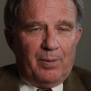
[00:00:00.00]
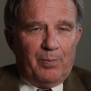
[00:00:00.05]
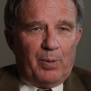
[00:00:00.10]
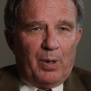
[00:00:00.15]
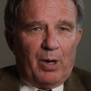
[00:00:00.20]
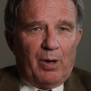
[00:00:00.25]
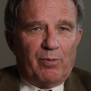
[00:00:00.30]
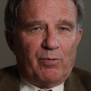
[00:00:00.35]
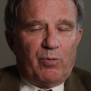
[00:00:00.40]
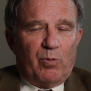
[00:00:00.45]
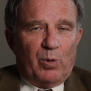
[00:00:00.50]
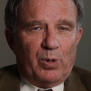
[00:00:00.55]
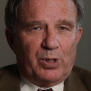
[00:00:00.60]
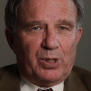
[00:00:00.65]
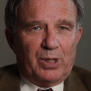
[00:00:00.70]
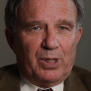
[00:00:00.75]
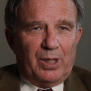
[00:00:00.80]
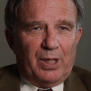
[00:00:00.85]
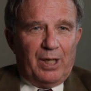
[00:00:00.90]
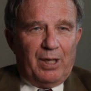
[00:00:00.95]
But
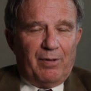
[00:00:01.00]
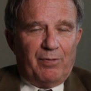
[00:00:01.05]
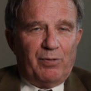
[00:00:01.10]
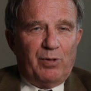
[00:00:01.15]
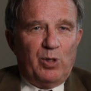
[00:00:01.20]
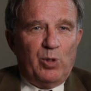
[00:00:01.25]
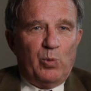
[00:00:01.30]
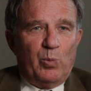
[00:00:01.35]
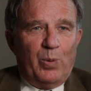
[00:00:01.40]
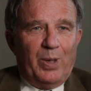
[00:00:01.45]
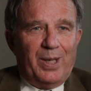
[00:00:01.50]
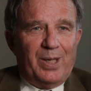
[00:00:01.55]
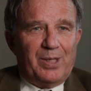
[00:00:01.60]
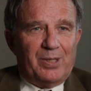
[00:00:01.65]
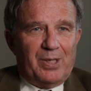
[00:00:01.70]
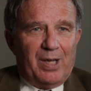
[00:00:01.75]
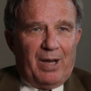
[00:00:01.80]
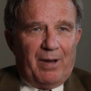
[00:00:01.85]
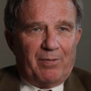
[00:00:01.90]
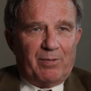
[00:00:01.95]
unfortunately, a few
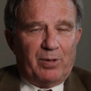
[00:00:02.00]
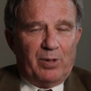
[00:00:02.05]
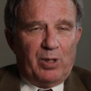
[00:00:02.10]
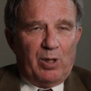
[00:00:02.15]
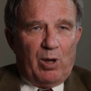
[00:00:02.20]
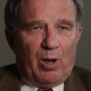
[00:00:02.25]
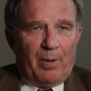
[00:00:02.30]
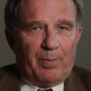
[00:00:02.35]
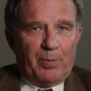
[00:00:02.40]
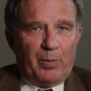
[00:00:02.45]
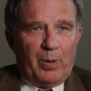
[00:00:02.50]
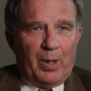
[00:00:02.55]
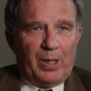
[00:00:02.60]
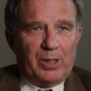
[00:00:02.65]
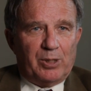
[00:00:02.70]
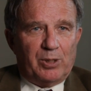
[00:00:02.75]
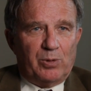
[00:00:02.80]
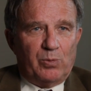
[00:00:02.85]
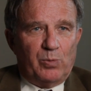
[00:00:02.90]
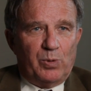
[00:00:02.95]
weeks after the
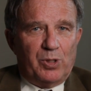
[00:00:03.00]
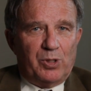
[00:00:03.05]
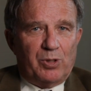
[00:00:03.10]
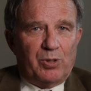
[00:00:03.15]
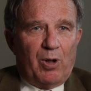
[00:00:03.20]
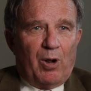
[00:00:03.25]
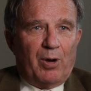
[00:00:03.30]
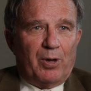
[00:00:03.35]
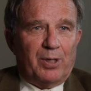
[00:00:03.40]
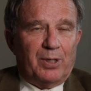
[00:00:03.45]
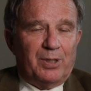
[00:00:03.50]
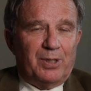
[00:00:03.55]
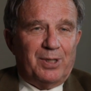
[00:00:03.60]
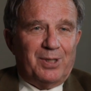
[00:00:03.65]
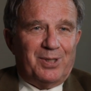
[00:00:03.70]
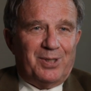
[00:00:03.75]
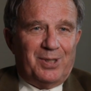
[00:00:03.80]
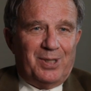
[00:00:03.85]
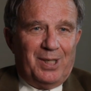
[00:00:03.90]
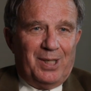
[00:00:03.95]
operation, we started
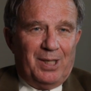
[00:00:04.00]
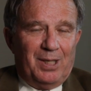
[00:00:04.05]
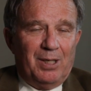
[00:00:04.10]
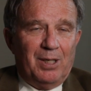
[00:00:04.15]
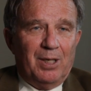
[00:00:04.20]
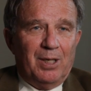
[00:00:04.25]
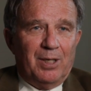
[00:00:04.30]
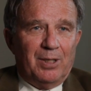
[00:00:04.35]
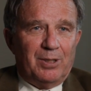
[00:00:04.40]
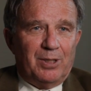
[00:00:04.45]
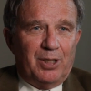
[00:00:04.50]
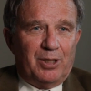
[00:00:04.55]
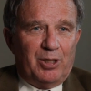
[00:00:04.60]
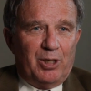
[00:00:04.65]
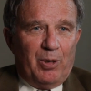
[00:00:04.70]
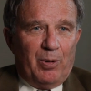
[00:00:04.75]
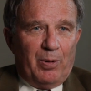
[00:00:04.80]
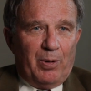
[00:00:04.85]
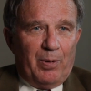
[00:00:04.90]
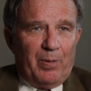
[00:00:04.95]
to see
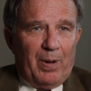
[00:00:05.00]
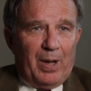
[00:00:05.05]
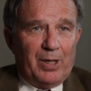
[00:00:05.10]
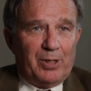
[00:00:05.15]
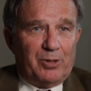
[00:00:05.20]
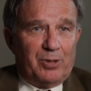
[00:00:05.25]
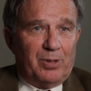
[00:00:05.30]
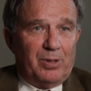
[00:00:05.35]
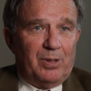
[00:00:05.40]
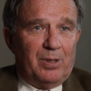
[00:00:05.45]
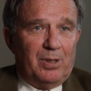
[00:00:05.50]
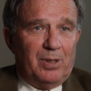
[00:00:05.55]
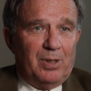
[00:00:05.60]
deterioration.